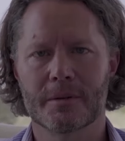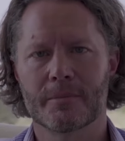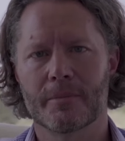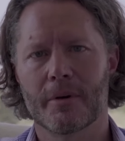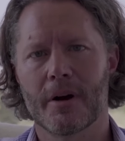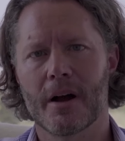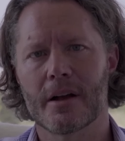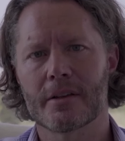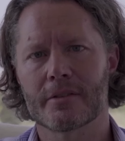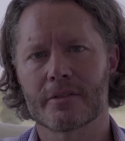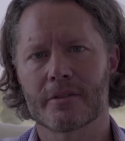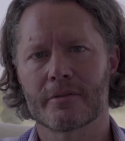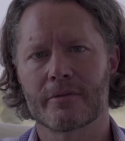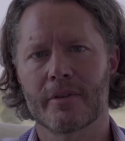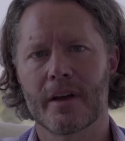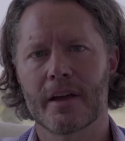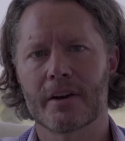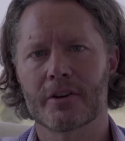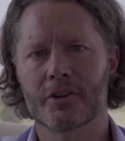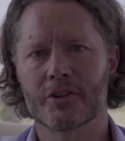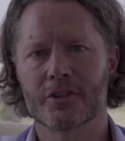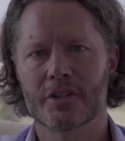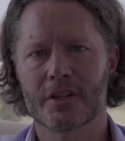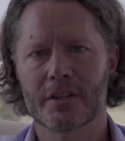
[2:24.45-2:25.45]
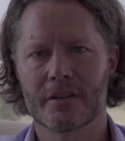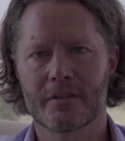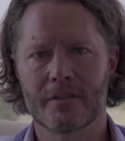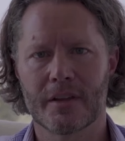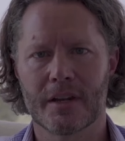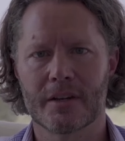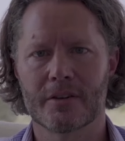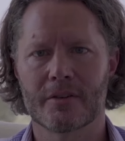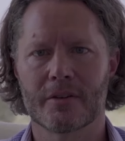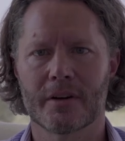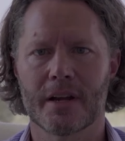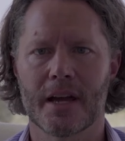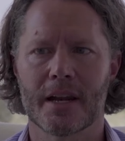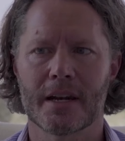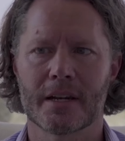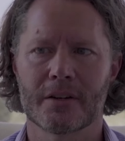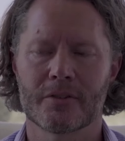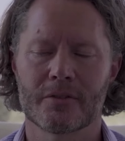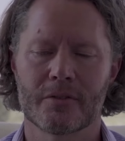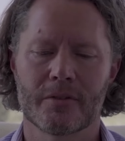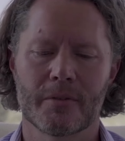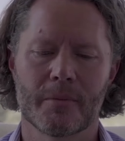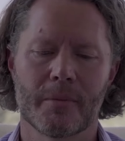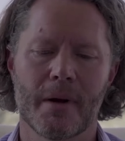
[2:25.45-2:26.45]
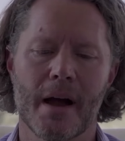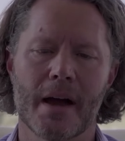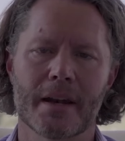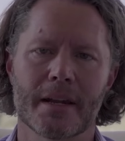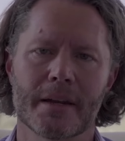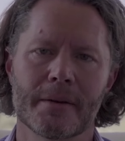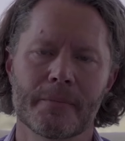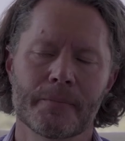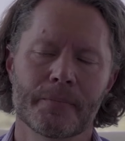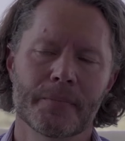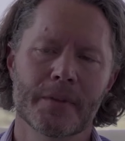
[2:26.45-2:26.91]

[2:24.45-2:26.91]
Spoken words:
positive energy that you're getting to the body?